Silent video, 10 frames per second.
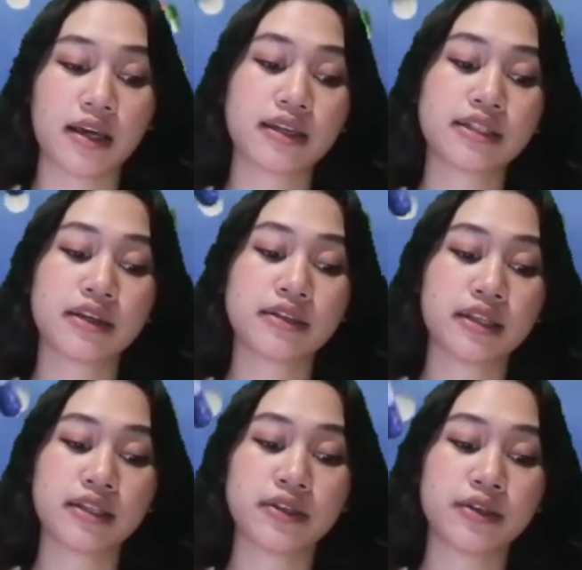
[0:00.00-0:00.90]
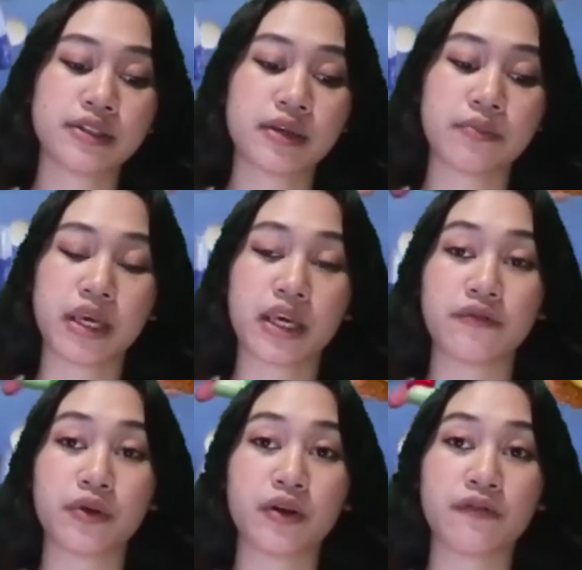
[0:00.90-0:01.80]
Discontinue using me if
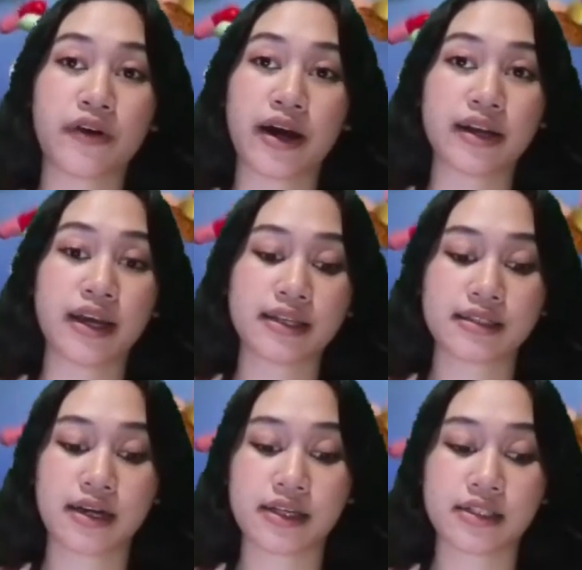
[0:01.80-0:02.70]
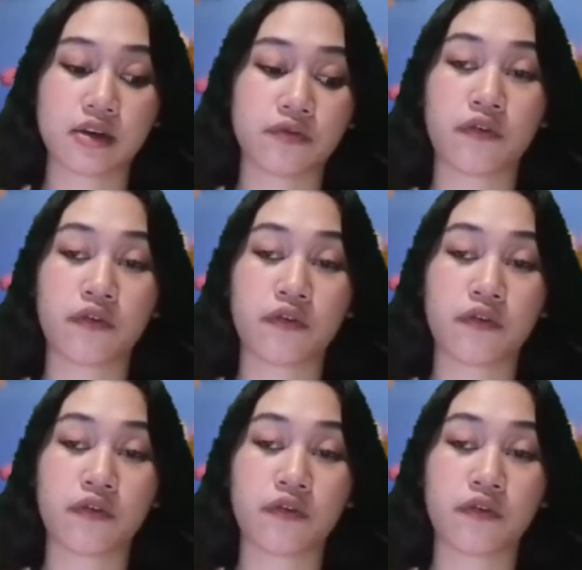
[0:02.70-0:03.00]
you will find any signs of